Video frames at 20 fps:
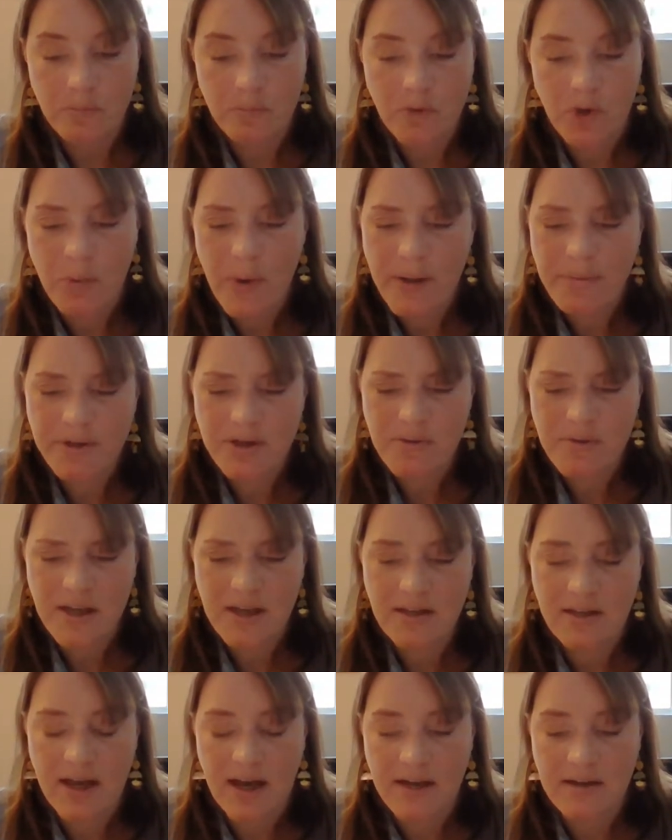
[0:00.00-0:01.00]
Why would you
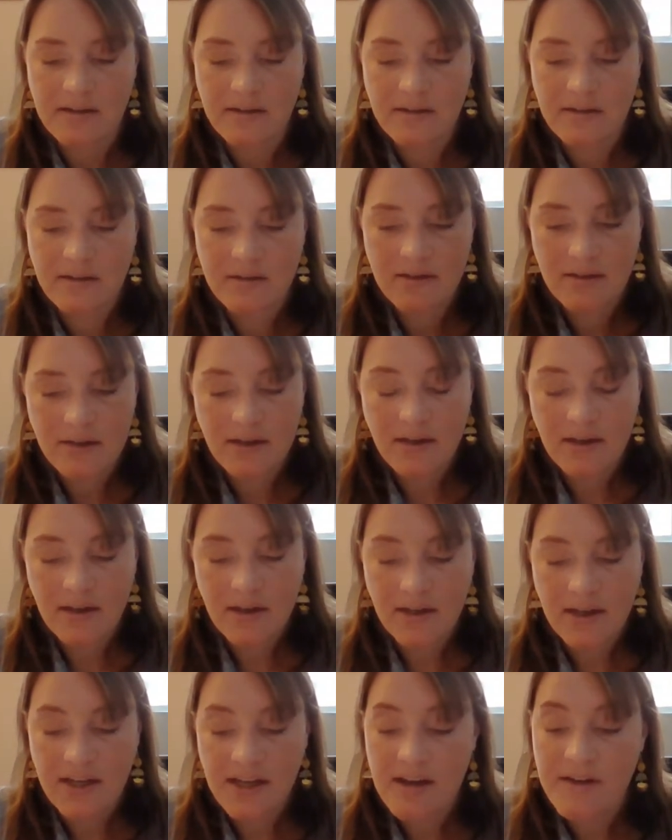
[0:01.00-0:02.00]
think that?
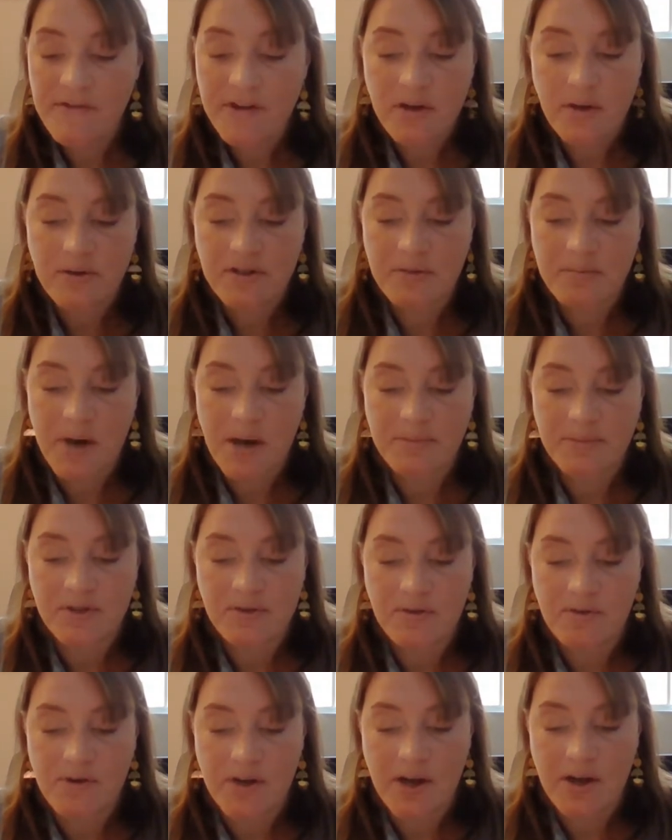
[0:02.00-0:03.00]
He never goes in Mom's
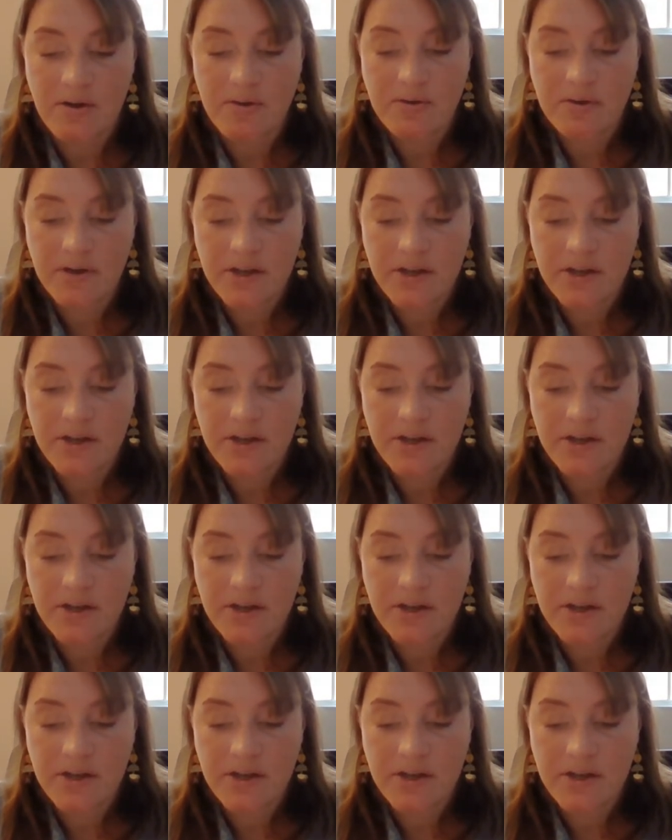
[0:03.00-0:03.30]
studio.